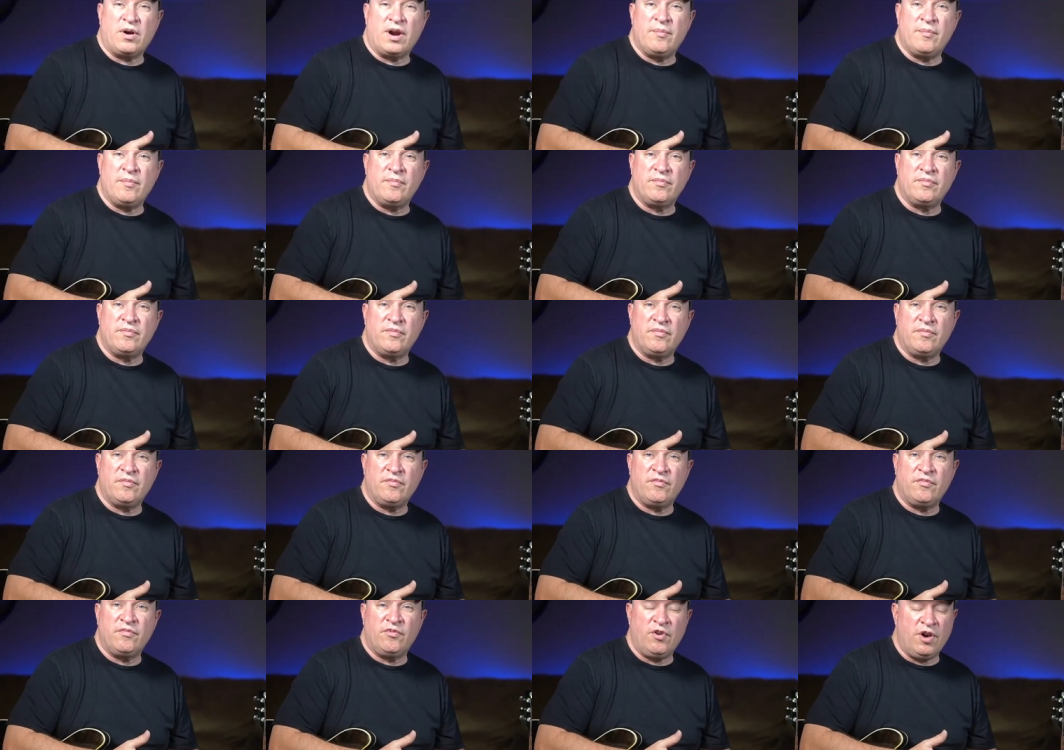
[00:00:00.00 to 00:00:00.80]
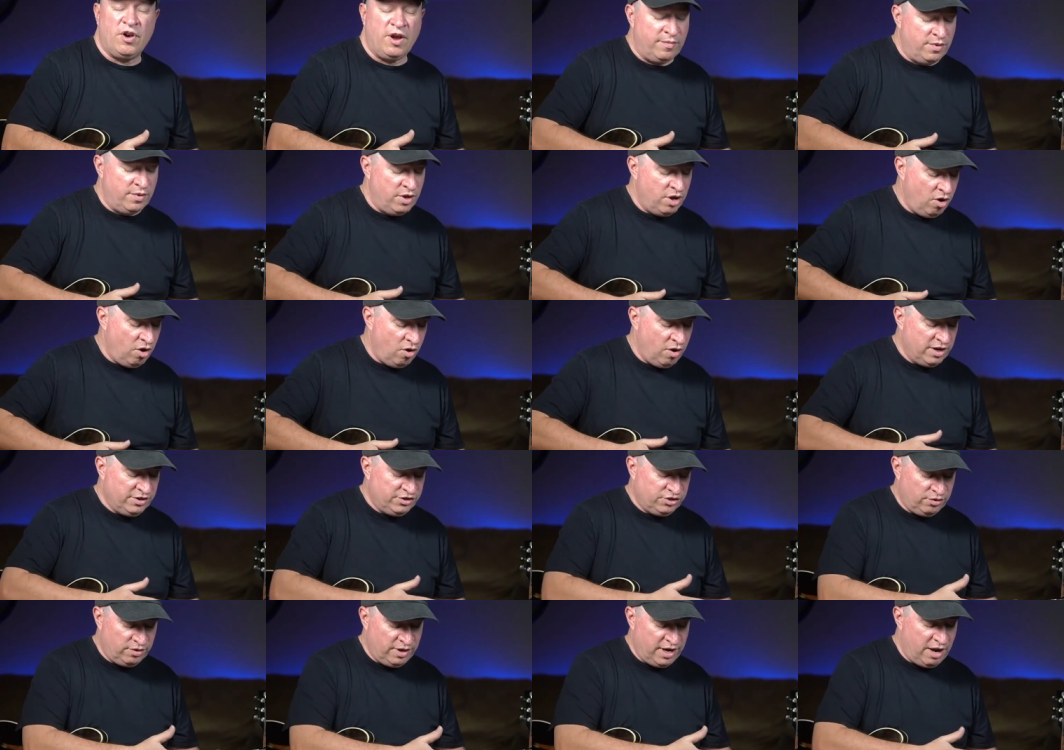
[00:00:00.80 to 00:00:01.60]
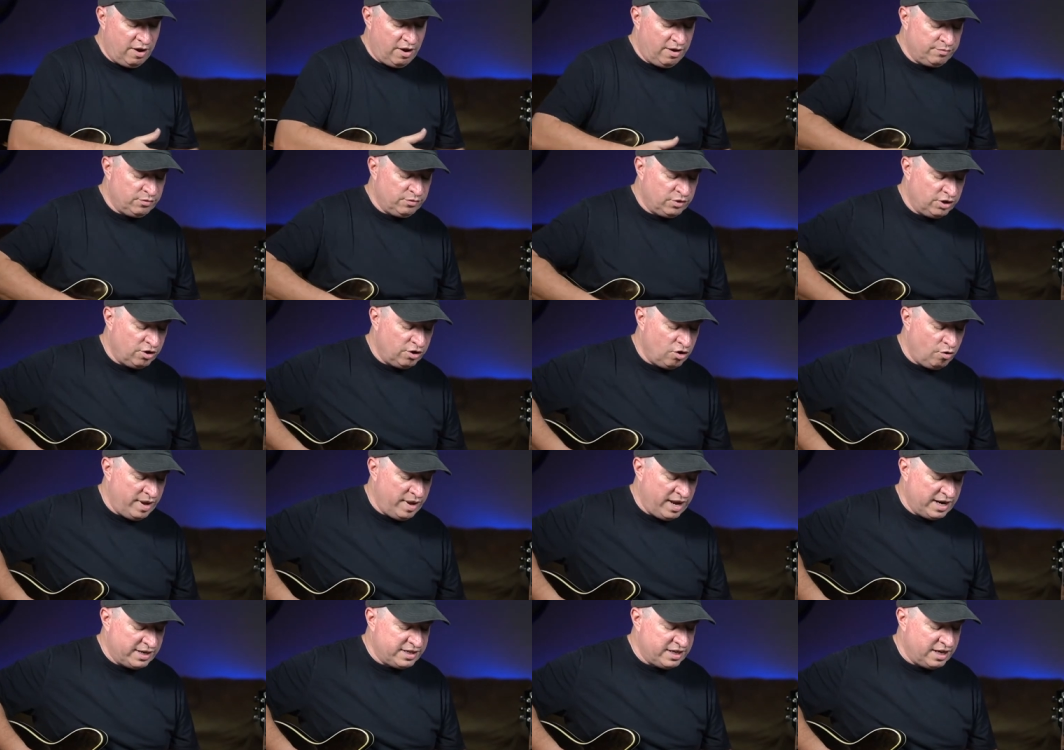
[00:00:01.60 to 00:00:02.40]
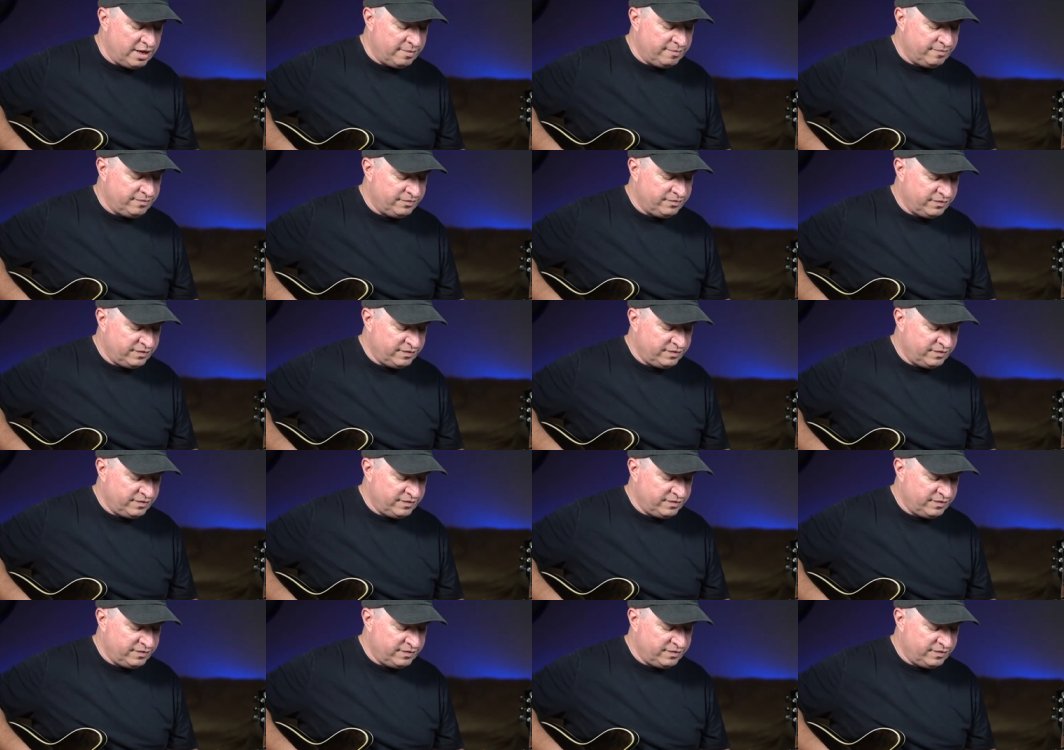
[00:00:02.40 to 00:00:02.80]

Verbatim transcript: I'm from. Alright, so now I'm going to go back down.